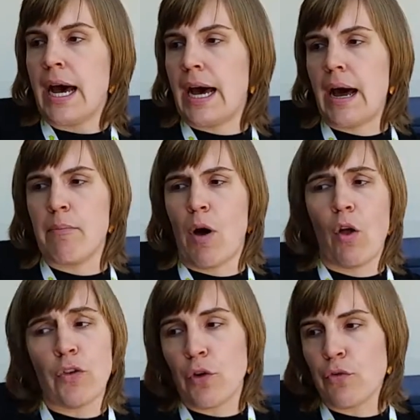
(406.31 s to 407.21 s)
Um,
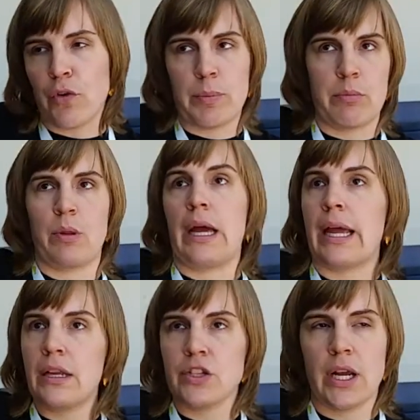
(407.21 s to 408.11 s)
also for people
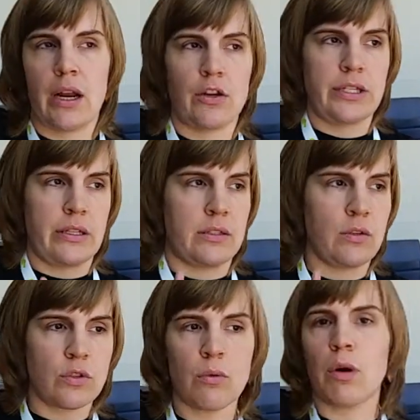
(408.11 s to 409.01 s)
like educators and
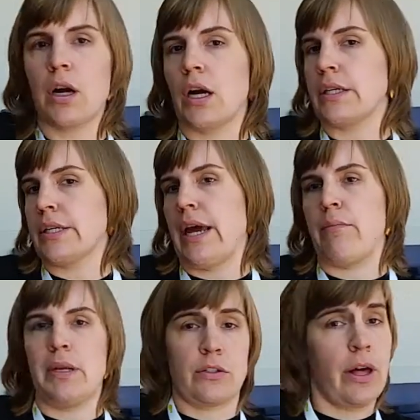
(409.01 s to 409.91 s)
social workers
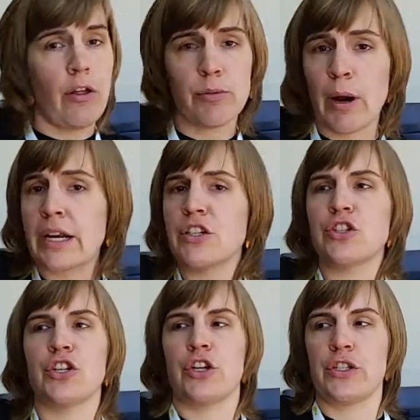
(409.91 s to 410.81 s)
and mental health
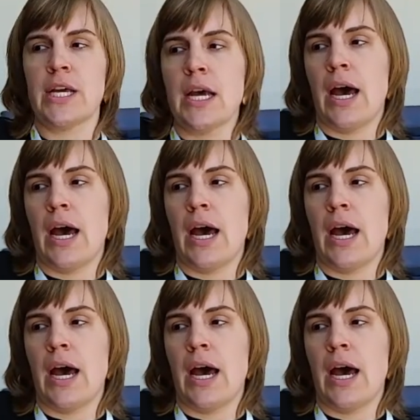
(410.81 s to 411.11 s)
practitioners.